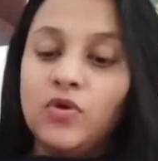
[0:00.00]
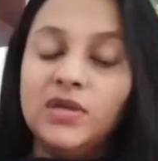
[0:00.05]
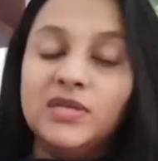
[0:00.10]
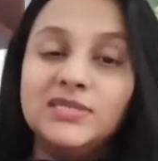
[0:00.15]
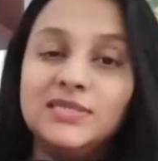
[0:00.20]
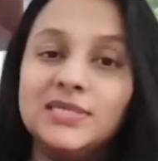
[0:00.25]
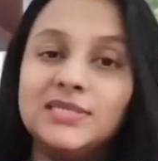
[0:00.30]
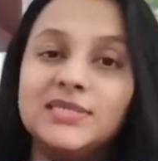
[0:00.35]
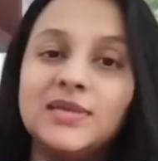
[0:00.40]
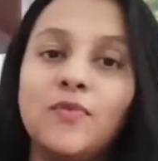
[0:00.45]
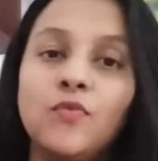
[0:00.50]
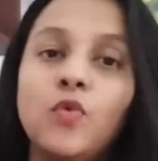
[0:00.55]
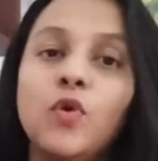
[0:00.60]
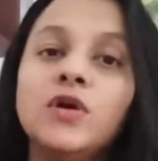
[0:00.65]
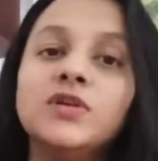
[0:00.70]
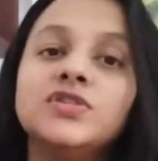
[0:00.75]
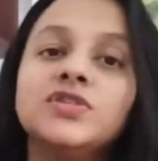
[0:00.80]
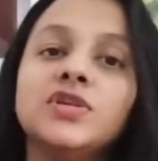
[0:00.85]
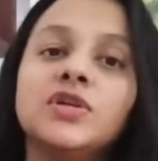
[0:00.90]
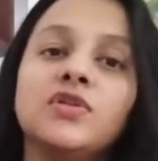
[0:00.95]
a
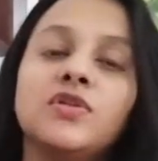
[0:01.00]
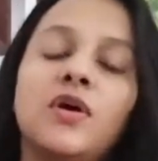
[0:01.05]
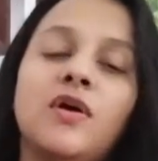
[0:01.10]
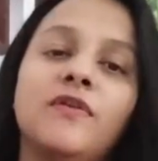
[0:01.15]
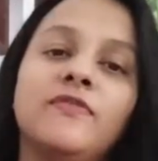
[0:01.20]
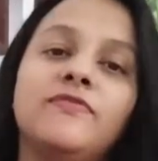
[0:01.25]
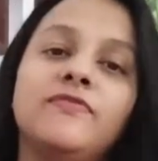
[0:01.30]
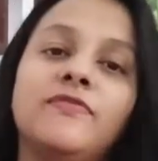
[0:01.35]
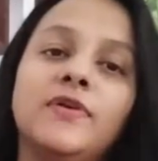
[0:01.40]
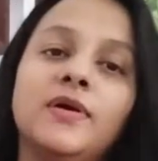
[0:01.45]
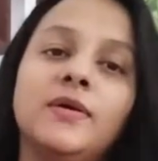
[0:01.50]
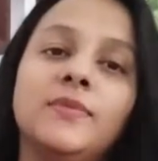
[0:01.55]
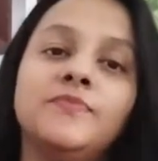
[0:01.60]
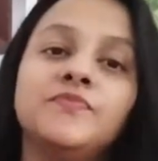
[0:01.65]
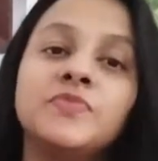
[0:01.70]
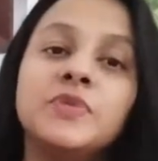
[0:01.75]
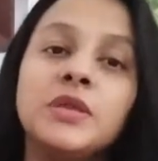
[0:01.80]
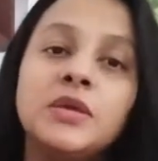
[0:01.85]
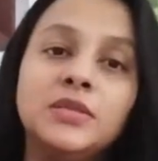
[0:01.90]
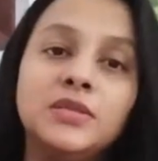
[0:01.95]
subversion of uh,
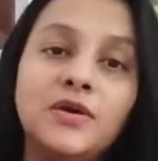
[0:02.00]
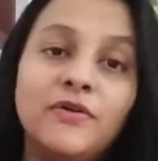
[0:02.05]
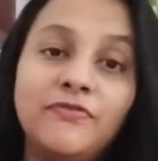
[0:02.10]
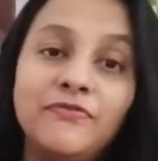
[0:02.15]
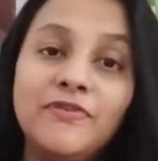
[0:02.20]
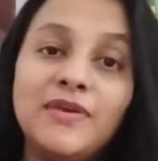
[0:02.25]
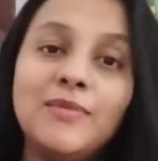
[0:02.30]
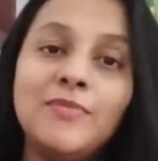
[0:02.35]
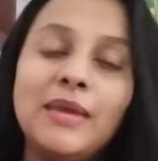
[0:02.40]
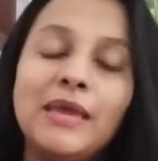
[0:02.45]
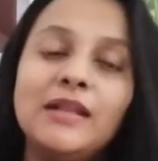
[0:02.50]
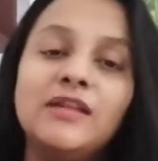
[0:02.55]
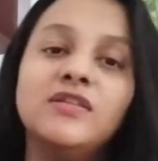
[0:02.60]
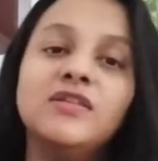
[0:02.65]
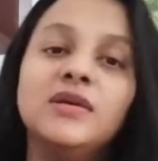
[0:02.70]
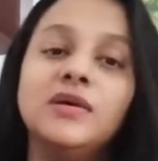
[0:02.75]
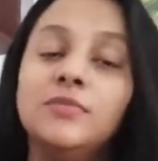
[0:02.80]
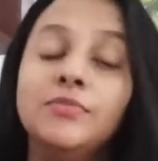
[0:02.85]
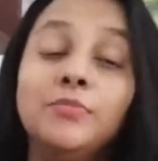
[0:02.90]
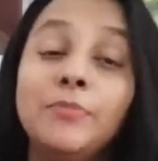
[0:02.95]
the
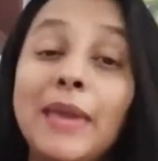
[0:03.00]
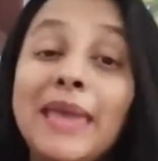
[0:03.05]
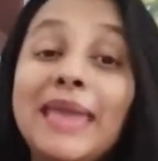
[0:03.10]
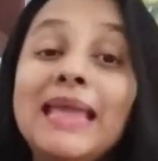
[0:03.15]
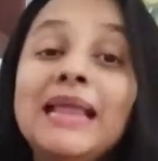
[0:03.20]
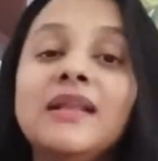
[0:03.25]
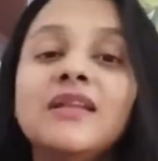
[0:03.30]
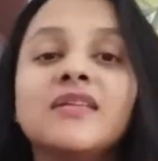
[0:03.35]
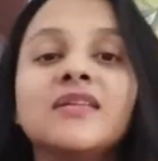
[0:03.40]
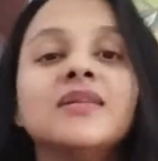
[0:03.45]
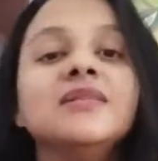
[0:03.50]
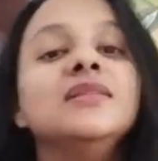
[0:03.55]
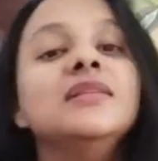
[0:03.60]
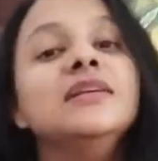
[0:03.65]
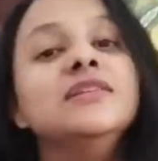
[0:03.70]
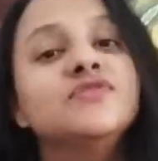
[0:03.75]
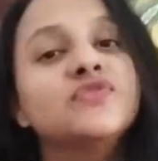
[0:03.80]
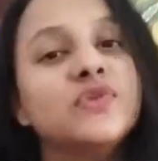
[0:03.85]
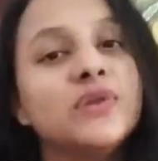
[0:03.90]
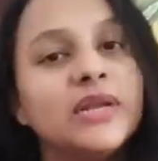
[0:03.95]
female male
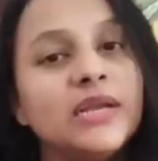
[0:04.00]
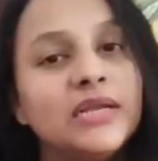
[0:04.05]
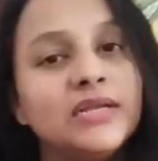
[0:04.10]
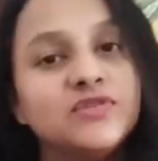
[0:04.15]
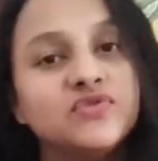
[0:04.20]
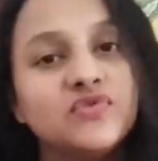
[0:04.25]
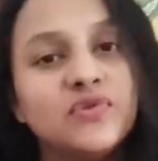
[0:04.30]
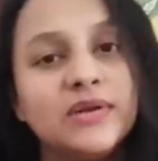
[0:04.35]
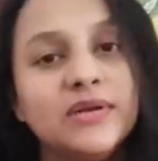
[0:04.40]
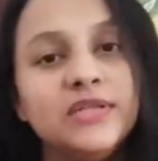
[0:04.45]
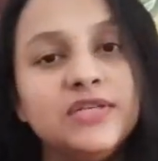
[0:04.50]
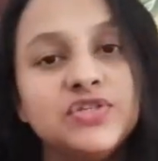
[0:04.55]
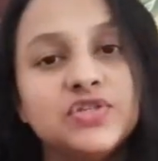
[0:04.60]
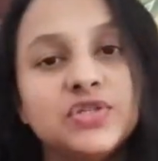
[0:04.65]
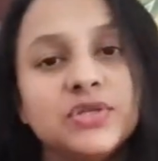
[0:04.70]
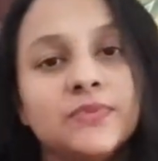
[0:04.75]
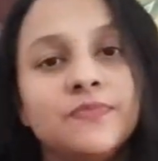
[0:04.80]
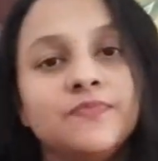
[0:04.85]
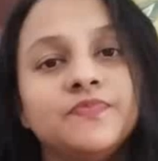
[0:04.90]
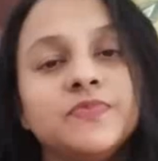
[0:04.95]
literary
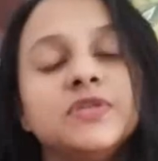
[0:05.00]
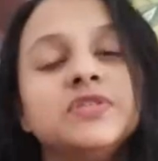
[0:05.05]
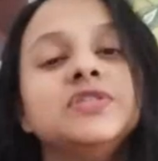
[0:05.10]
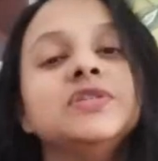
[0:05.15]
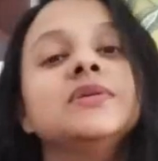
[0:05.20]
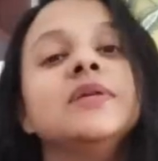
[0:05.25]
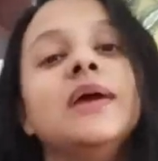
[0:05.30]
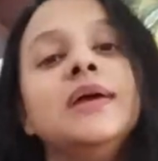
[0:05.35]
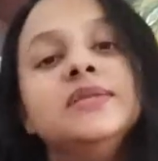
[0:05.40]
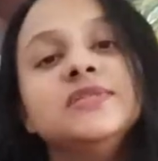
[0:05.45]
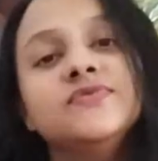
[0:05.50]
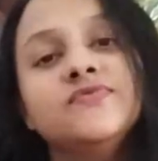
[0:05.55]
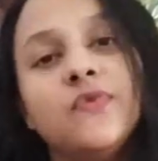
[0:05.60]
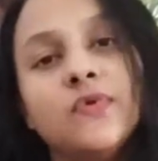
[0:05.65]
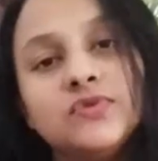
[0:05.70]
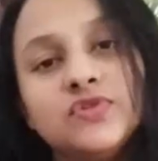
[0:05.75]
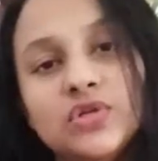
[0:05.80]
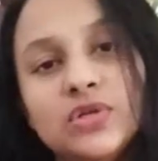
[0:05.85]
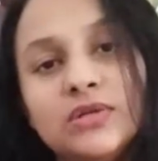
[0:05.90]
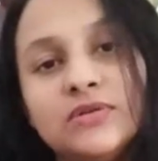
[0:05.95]
tradition. She writes for
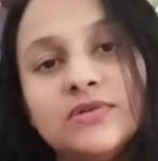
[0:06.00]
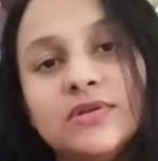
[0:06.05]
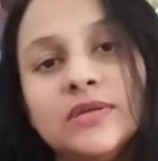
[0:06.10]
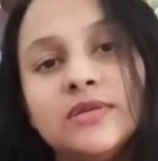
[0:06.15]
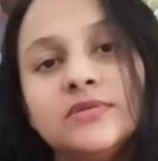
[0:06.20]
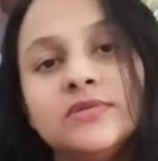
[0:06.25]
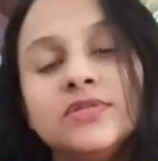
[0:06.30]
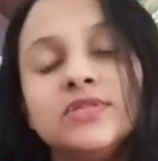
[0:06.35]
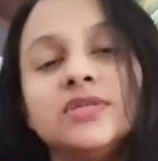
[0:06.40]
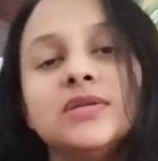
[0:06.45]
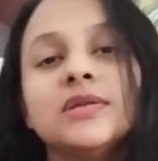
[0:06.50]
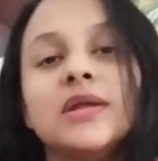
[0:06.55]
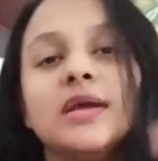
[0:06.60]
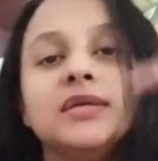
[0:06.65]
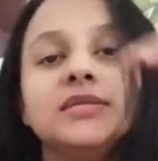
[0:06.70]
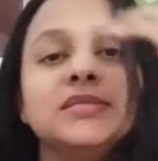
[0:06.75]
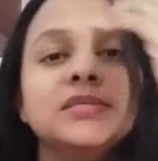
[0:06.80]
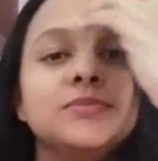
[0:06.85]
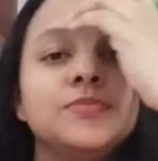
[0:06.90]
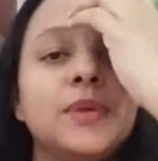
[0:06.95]
children. She
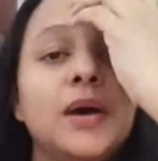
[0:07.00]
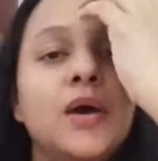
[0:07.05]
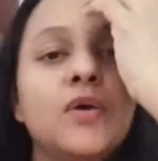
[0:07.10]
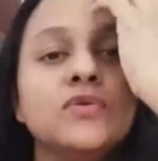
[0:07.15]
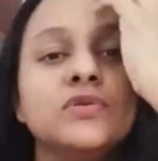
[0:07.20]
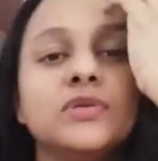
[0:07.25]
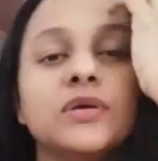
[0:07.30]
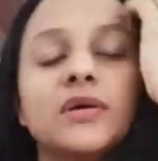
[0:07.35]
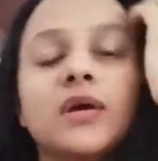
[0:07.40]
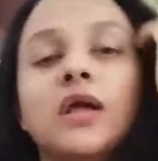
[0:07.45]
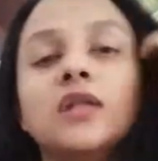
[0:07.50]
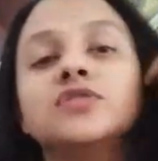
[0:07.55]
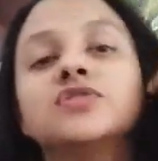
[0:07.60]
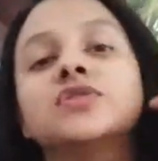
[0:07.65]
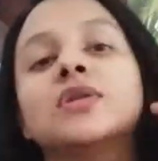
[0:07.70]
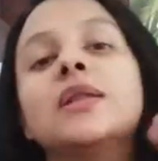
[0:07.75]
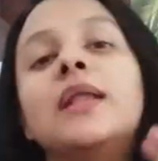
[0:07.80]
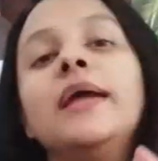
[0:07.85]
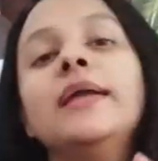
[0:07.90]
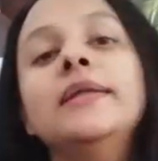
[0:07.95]
writes about
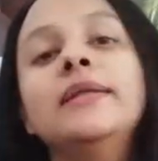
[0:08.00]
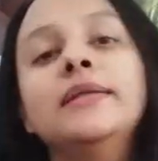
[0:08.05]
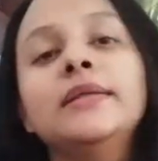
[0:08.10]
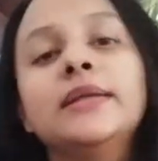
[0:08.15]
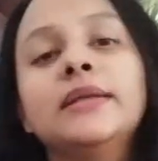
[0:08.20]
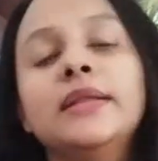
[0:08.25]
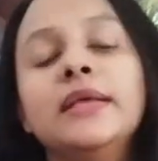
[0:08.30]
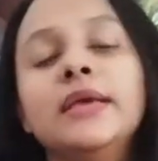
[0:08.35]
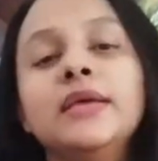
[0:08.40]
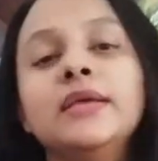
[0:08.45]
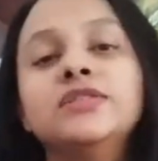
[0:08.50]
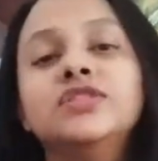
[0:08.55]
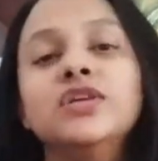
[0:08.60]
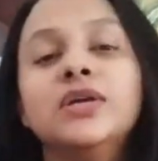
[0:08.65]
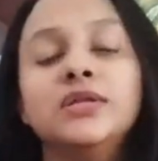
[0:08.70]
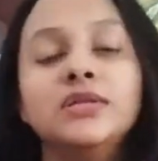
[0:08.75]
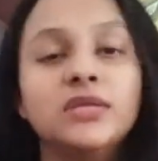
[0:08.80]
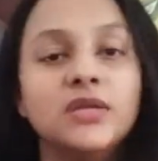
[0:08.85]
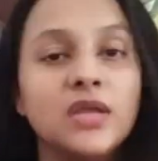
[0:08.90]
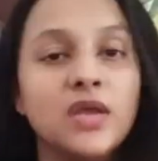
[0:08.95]
cultural identity,
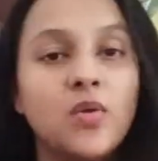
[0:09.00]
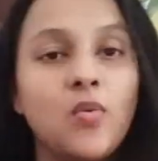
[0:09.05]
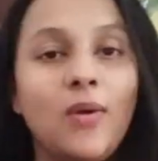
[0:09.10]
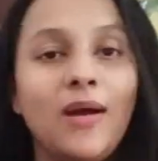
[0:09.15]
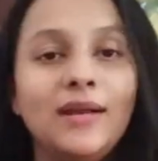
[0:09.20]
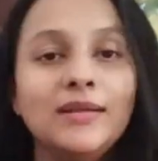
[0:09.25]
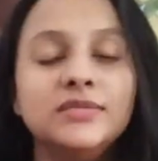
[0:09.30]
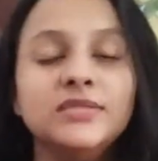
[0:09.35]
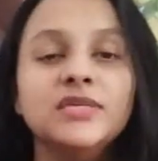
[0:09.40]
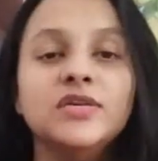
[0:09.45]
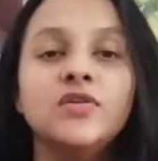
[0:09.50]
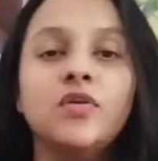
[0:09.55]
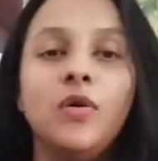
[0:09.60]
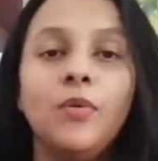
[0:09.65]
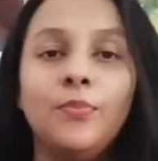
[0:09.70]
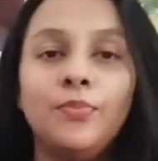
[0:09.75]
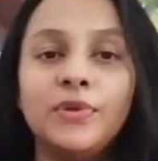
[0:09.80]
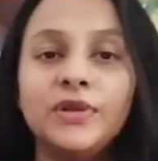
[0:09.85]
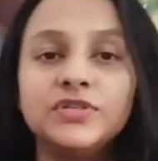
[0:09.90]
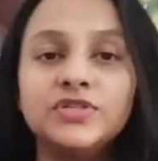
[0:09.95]
gender equality,
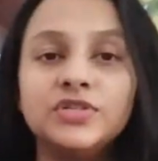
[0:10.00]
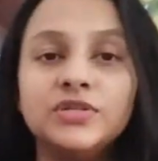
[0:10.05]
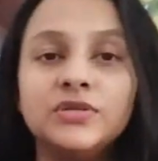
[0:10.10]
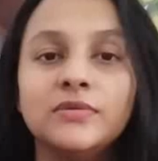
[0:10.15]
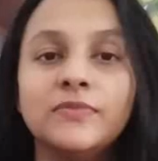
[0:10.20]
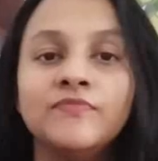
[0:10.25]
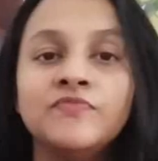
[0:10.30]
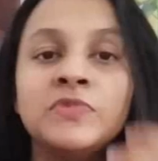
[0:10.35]
oppression,